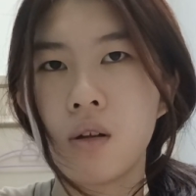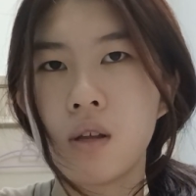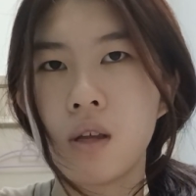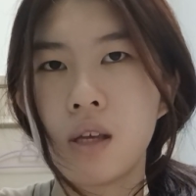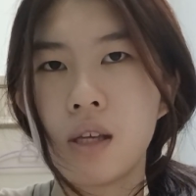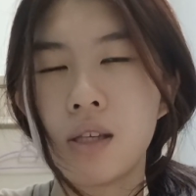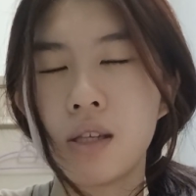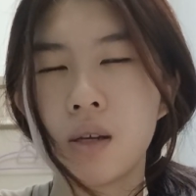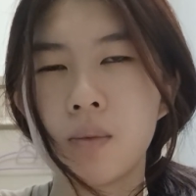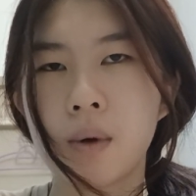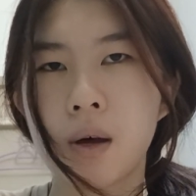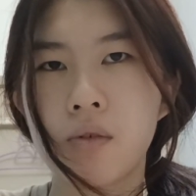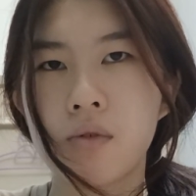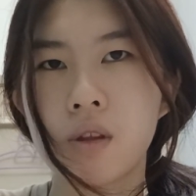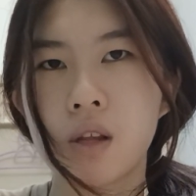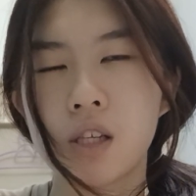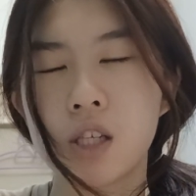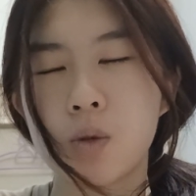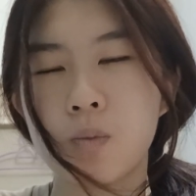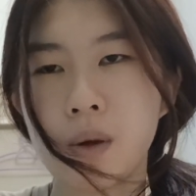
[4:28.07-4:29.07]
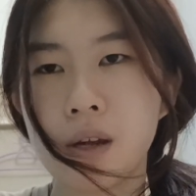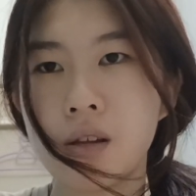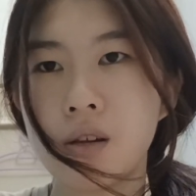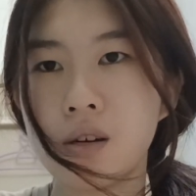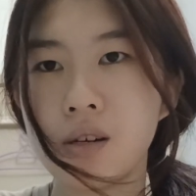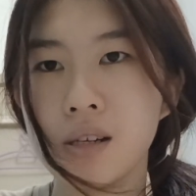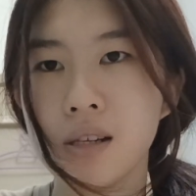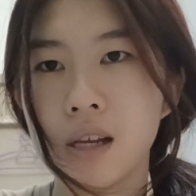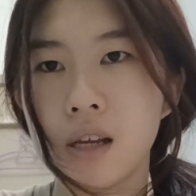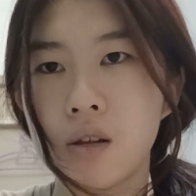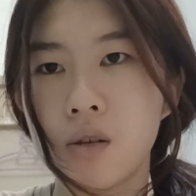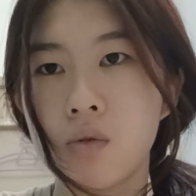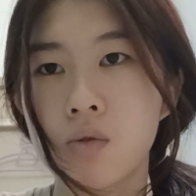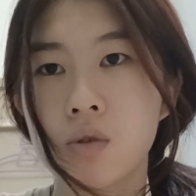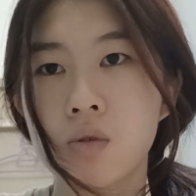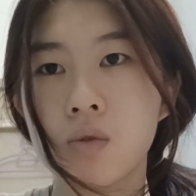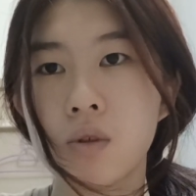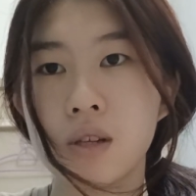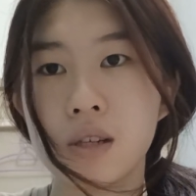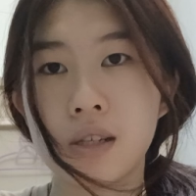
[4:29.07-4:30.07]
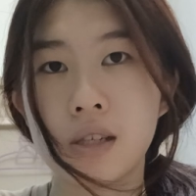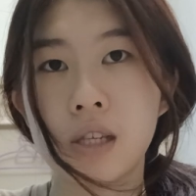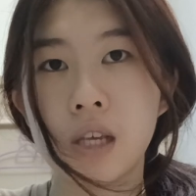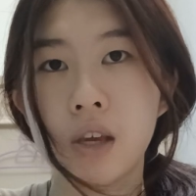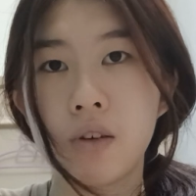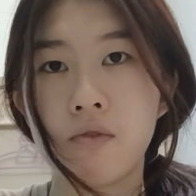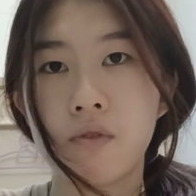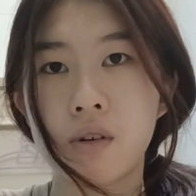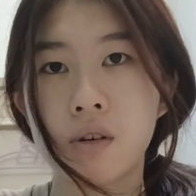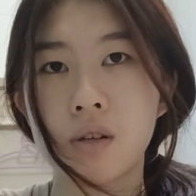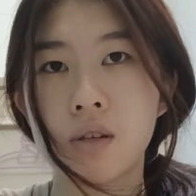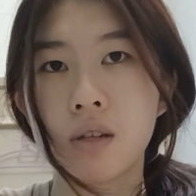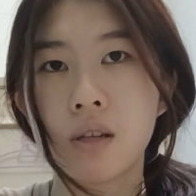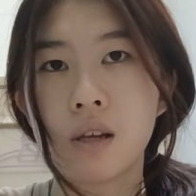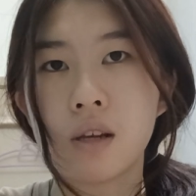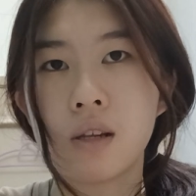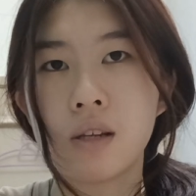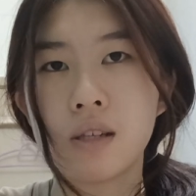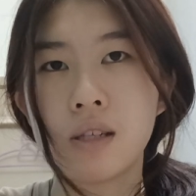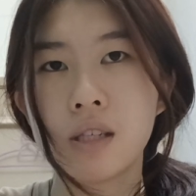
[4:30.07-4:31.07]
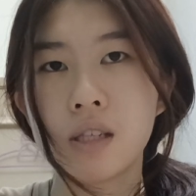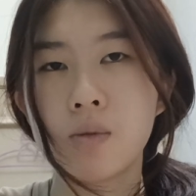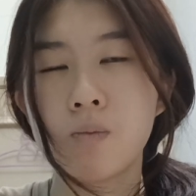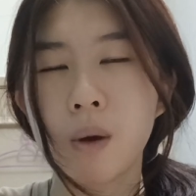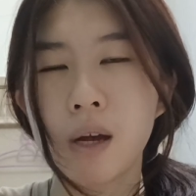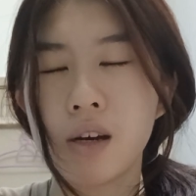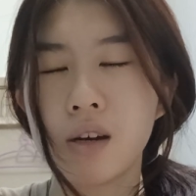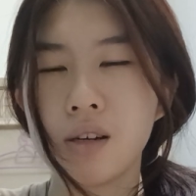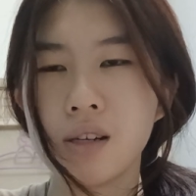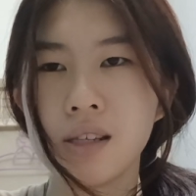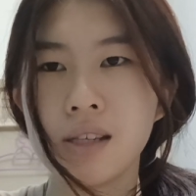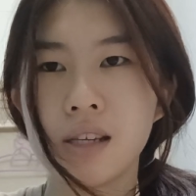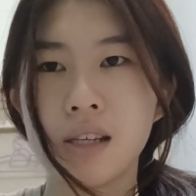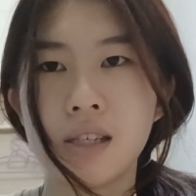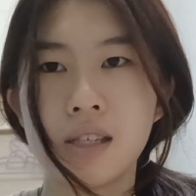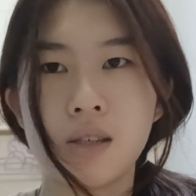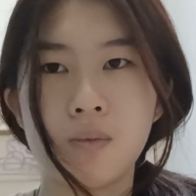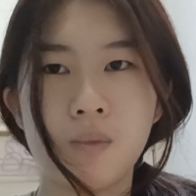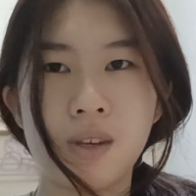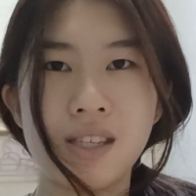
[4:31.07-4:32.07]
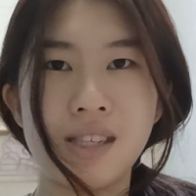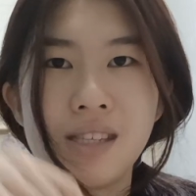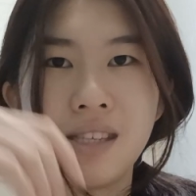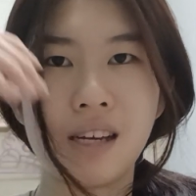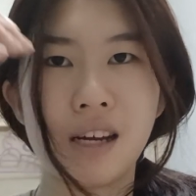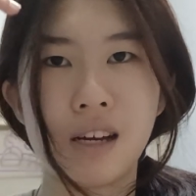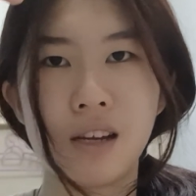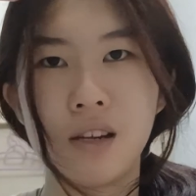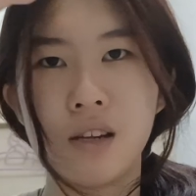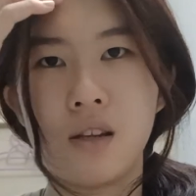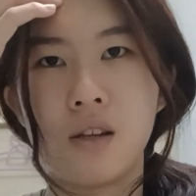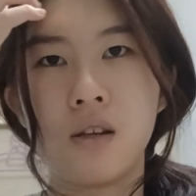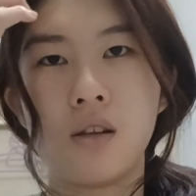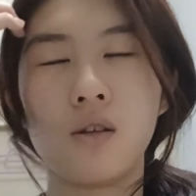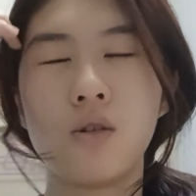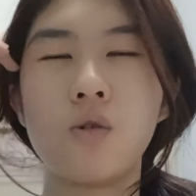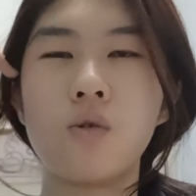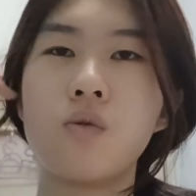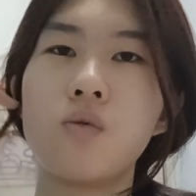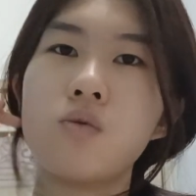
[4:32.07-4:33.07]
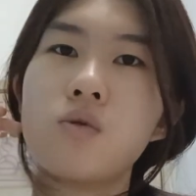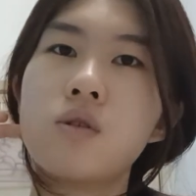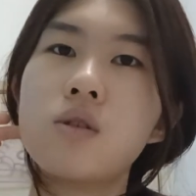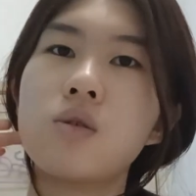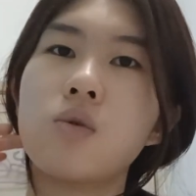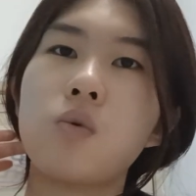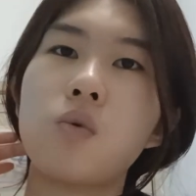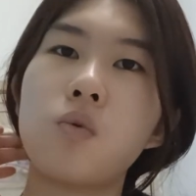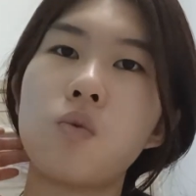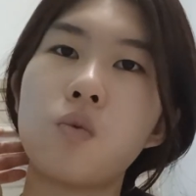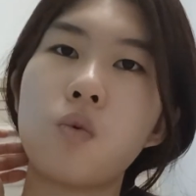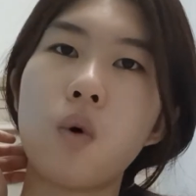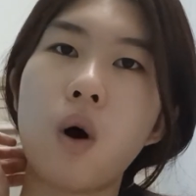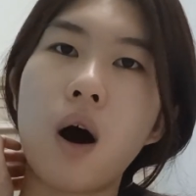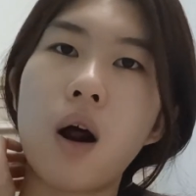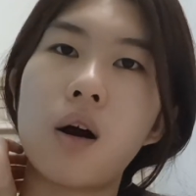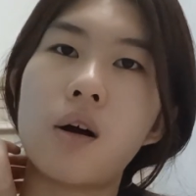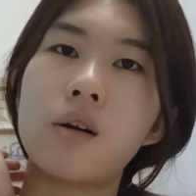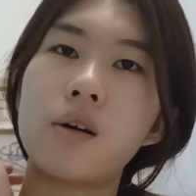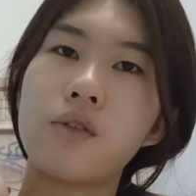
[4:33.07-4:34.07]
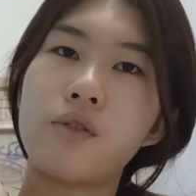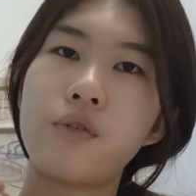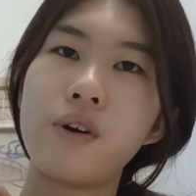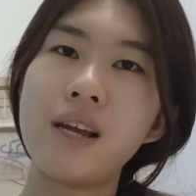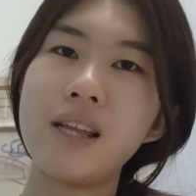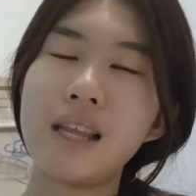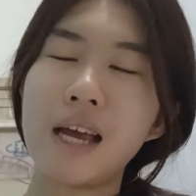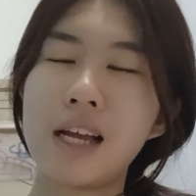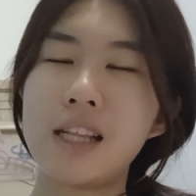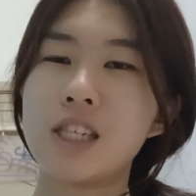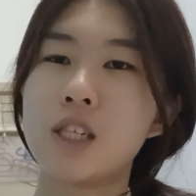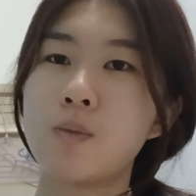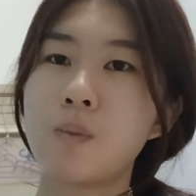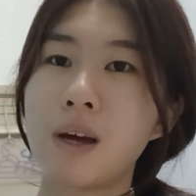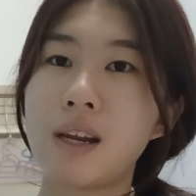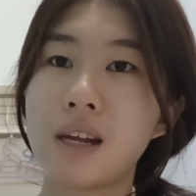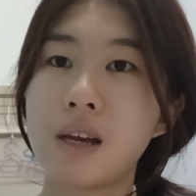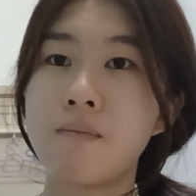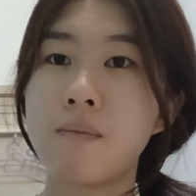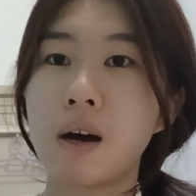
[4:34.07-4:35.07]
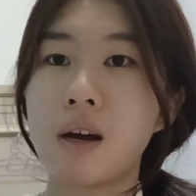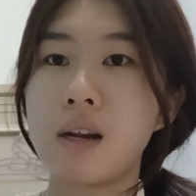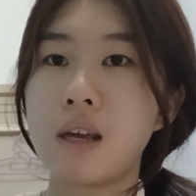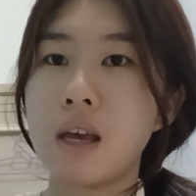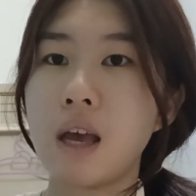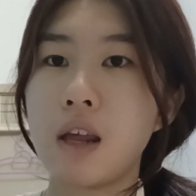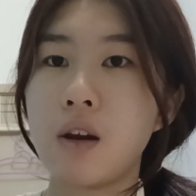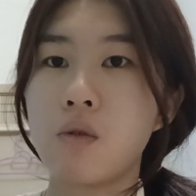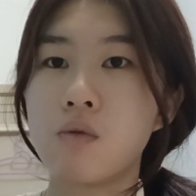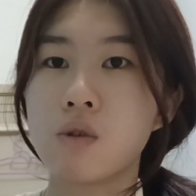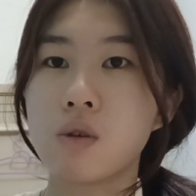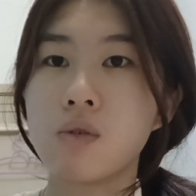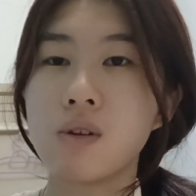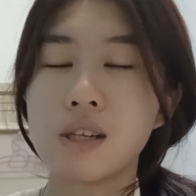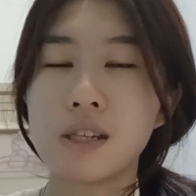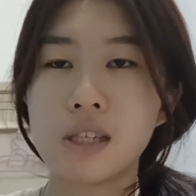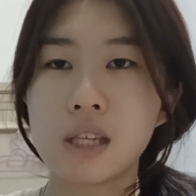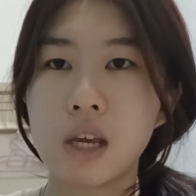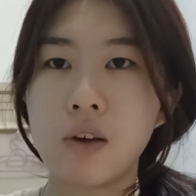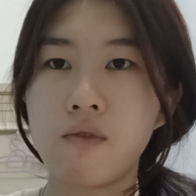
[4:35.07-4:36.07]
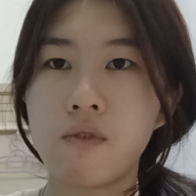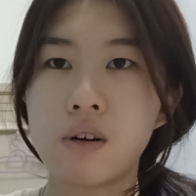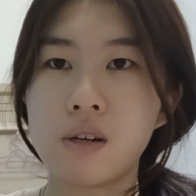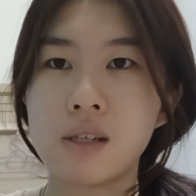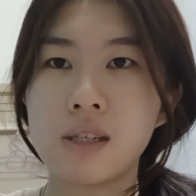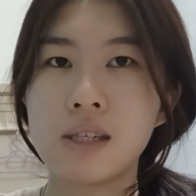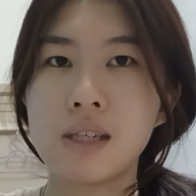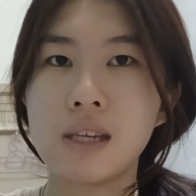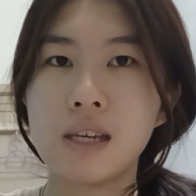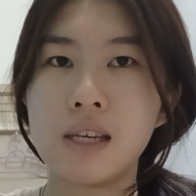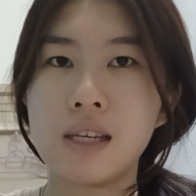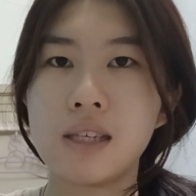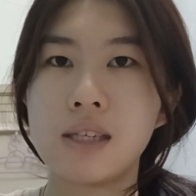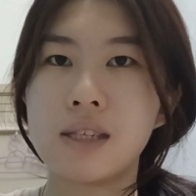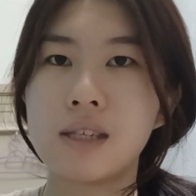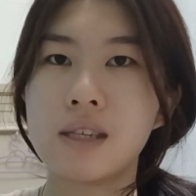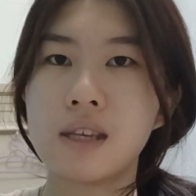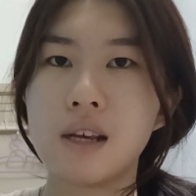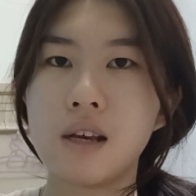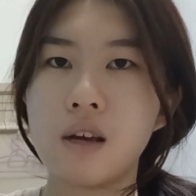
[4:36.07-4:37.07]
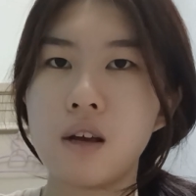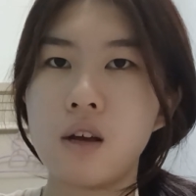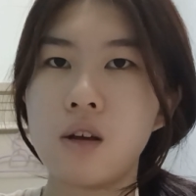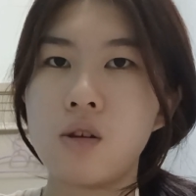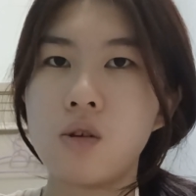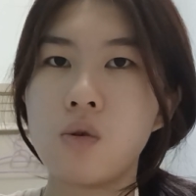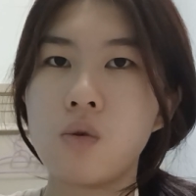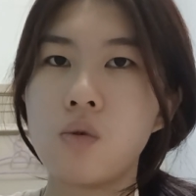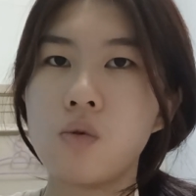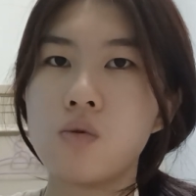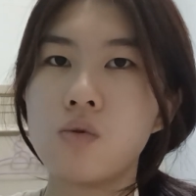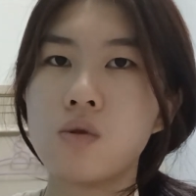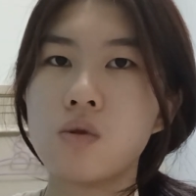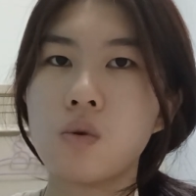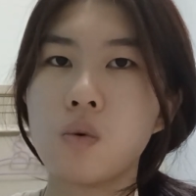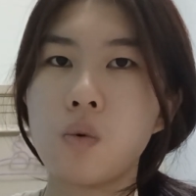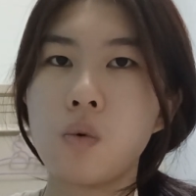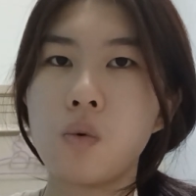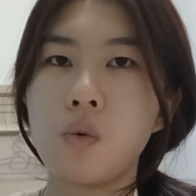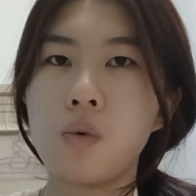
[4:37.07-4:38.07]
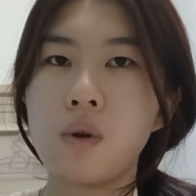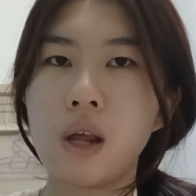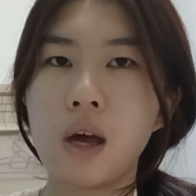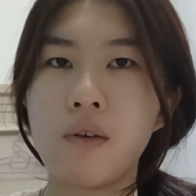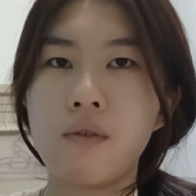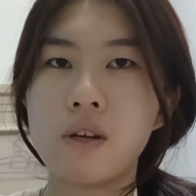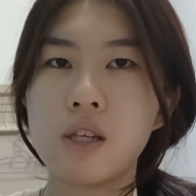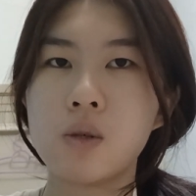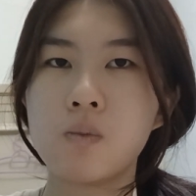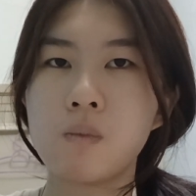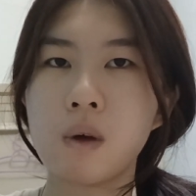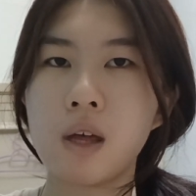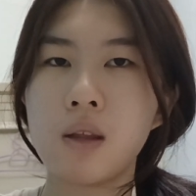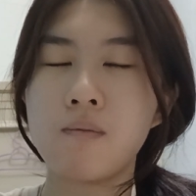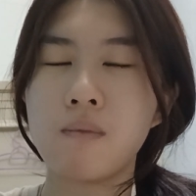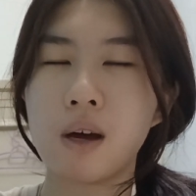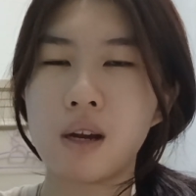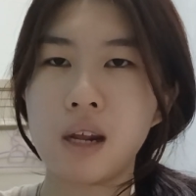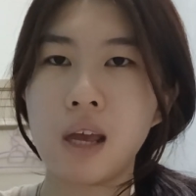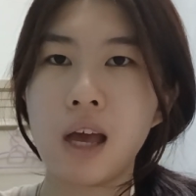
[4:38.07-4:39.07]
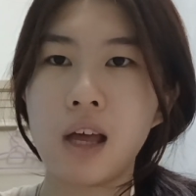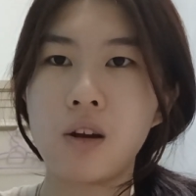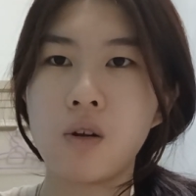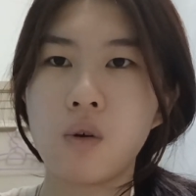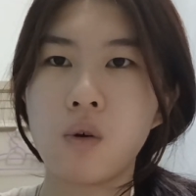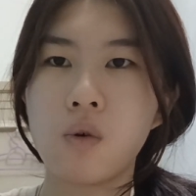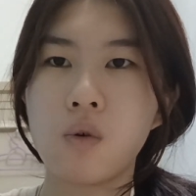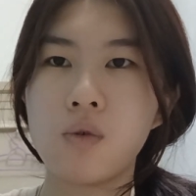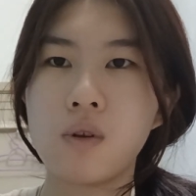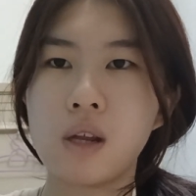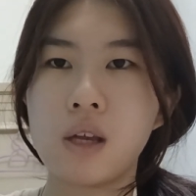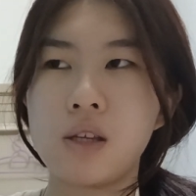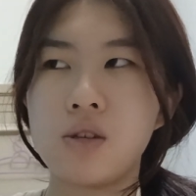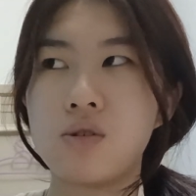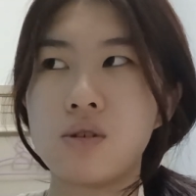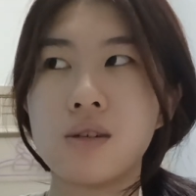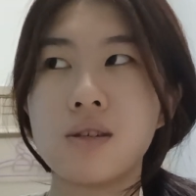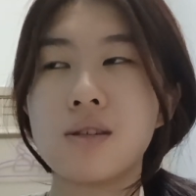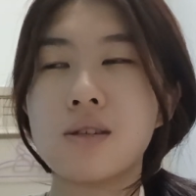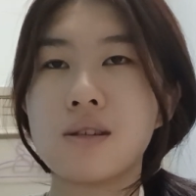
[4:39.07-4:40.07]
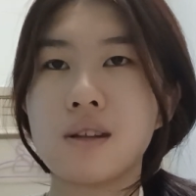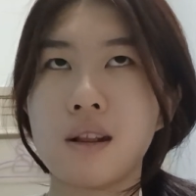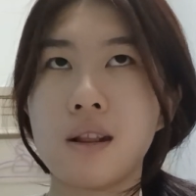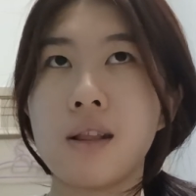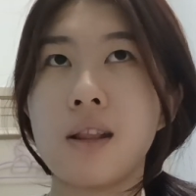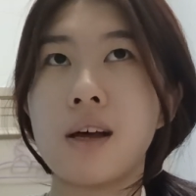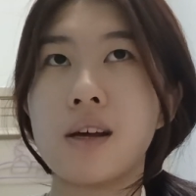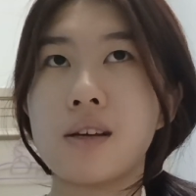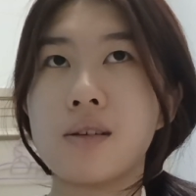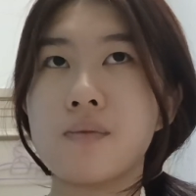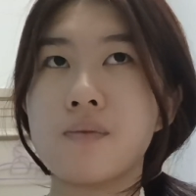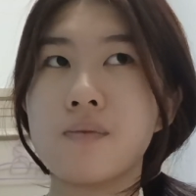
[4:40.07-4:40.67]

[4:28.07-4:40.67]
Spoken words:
it's about the spenders and also the savers. The spenders means that those who are great at spending money, and also the savers is those who never spend money at all. They just like